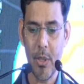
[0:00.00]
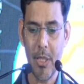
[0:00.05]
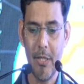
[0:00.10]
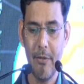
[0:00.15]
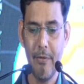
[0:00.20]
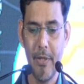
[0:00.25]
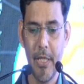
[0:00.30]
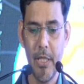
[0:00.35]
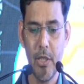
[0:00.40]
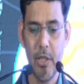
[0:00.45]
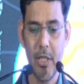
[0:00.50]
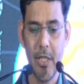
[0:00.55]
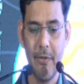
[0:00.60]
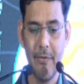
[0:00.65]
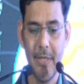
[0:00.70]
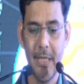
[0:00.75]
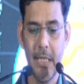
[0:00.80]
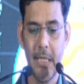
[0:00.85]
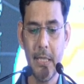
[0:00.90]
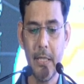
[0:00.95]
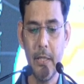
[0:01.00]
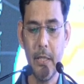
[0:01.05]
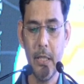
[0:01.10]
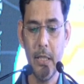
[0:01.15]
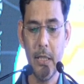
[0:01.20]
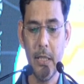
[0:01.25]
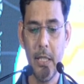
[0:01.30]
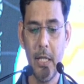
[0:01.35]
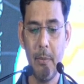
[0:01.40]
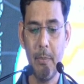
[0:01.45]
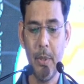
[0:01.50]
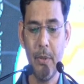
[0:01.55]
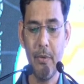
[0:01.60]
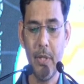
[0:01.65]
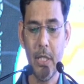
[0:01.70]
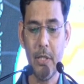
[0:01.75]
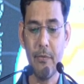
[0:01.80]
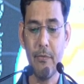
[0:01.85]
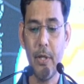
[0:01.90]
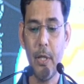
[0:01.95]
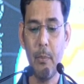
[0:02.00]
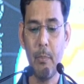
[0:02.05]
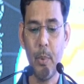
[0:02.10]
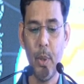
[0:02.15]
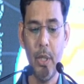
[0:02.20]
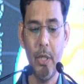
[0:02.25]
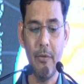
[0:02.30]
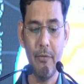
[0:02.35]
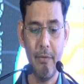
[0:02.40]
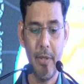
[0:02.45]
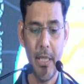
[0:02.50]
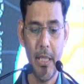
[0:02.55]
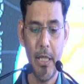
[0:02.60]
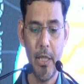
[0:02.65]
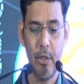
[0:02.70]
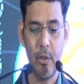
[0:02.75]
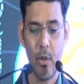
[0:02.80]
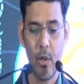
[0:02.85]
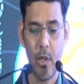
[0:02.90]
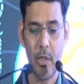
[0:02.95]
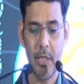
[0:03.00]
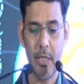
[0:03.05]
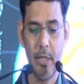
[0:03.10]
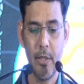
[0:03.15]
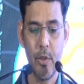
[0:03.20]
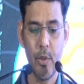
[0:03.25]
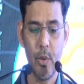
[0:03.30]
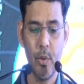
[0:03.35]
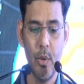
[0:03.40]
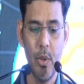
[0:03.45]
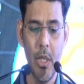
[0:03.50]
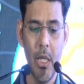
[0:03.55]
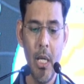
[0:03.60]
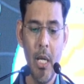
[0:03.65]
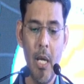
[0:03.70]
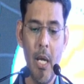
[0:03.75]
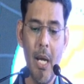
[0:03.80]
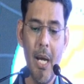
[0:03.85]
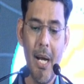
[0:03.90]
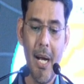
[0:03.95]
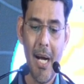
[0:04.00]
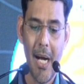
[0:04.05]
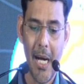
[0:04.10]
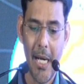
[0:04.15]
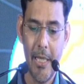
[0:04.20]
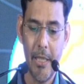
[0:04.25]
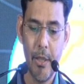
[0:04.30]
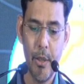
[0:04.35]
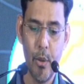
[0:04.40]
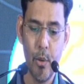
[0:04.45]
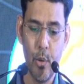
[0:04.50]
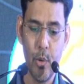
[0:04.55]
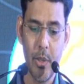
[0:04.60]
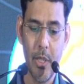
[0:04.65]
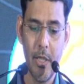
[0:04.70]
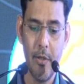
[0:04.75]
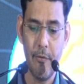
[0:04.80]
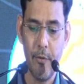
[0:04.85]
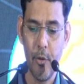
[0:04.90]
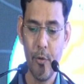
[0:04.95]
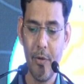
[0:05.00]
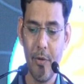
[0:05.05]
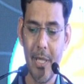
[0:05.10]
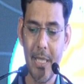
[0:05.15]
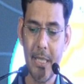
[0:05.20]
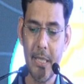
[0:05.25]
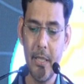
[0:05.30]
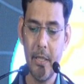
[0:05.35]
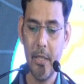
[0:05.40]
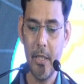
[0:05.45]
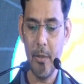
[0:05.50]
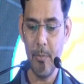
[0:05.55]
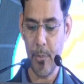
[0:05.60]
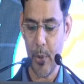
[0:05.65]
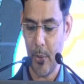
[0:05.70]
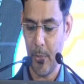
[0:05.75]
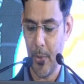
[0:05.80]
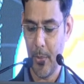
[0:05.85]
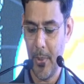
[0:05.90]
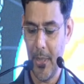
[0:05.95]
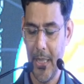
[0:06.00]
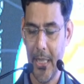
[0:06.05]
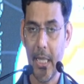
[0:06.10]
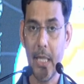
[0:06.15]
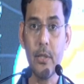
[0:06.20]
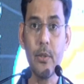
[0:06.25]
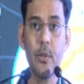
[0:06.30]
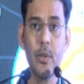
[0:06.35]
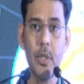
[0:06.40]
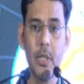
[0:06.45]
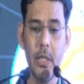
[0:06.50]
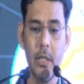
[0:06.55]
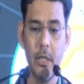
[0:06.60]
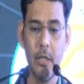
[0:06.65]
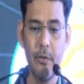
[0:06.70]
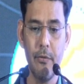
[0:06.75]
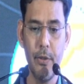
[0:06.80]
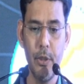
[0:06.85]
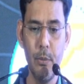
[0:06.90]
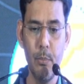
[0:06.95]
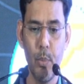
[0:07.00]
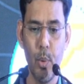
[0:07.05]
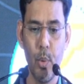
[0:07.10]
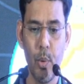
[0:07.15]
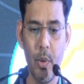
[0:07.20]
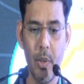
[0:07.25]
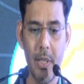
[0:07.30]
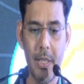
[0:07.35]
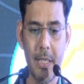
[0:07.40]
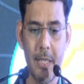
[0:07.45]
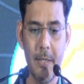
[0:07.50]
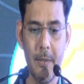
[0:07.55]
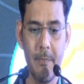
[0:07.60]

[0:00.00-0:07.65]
liver injury with statin therapy was 1.18 odds ratio. Higher dose and fluvastatin probably associated with more risk.